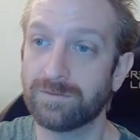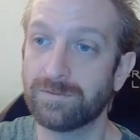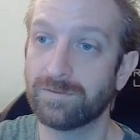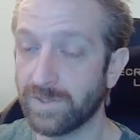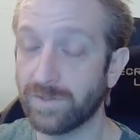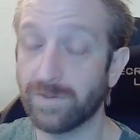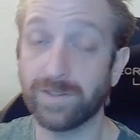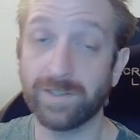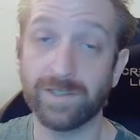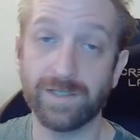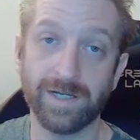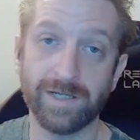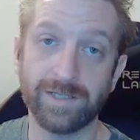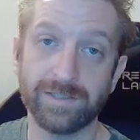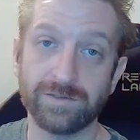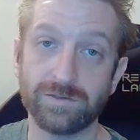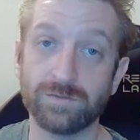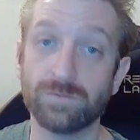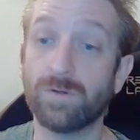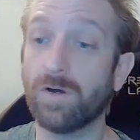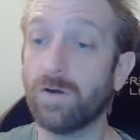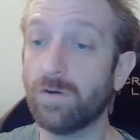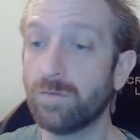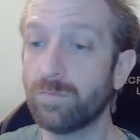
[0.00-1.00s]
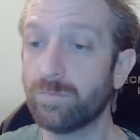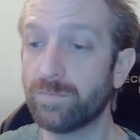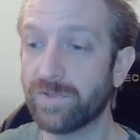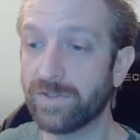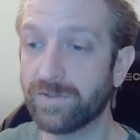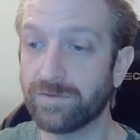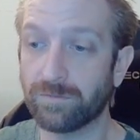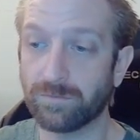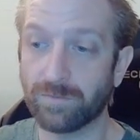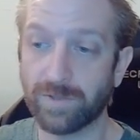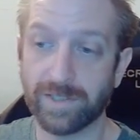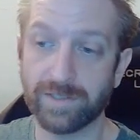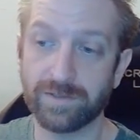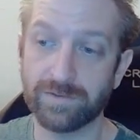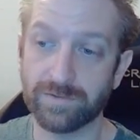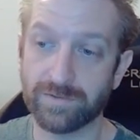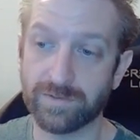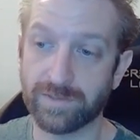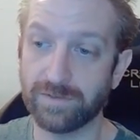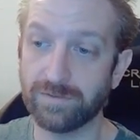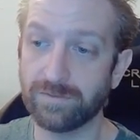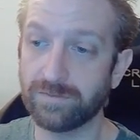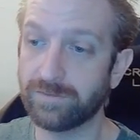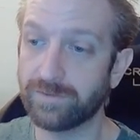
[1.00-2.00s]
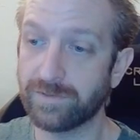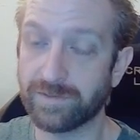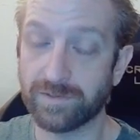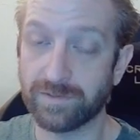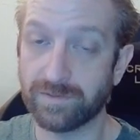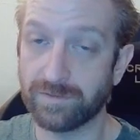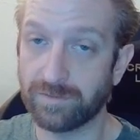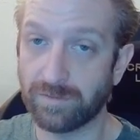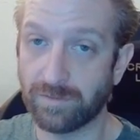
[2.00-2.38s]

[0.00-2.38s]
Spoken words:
You know, and I do hope that the Writers Guild isn't